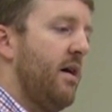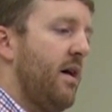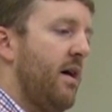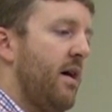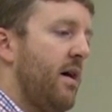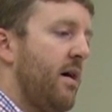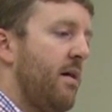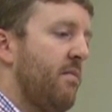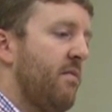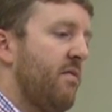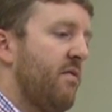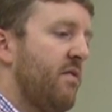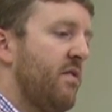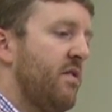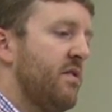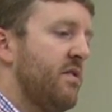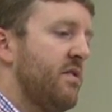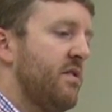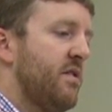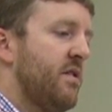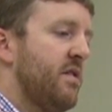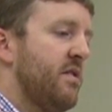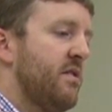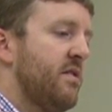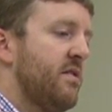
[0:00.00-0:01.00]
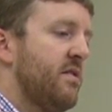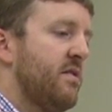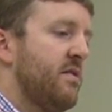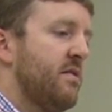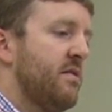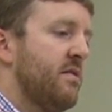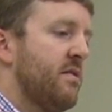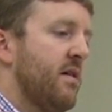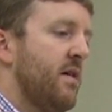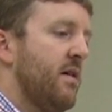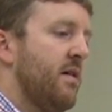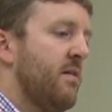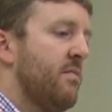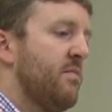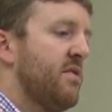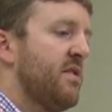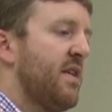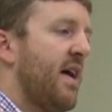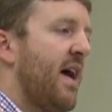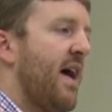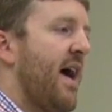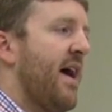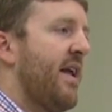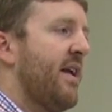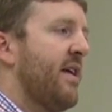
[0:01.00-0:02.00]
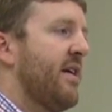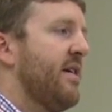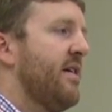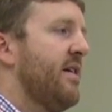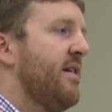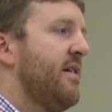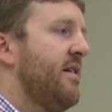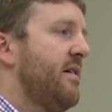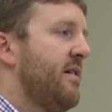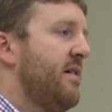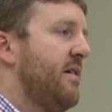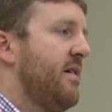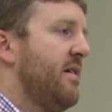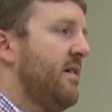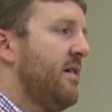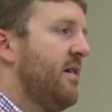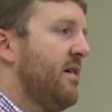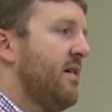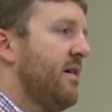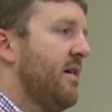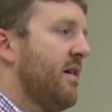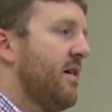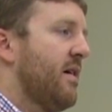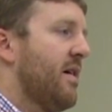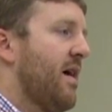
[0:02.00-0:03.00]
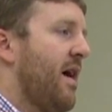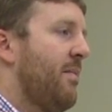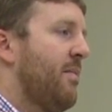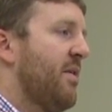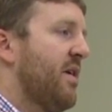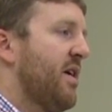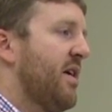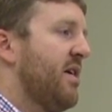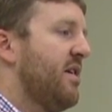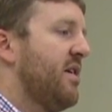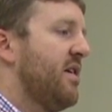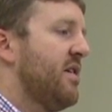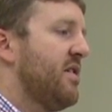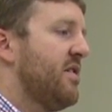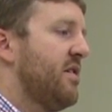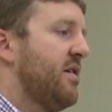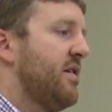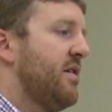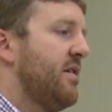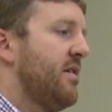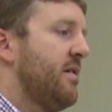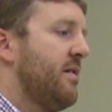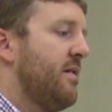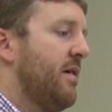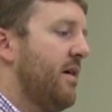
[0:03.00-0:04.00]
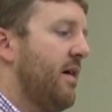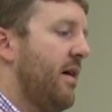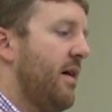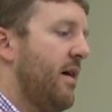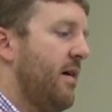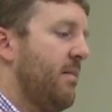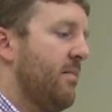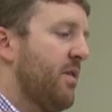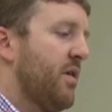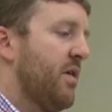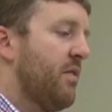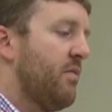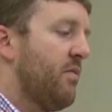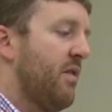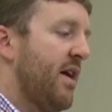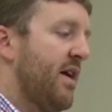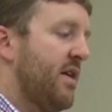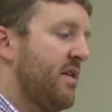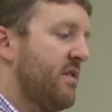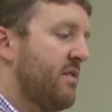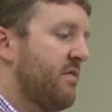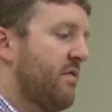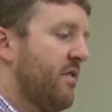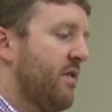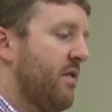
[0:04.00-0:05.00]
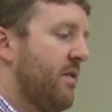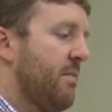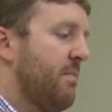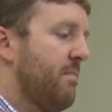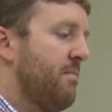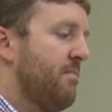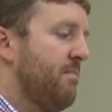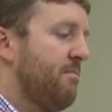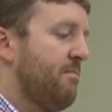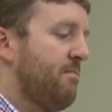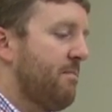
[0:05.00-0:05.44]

Um, for instance, um, sciatica, a common condition, um, could range from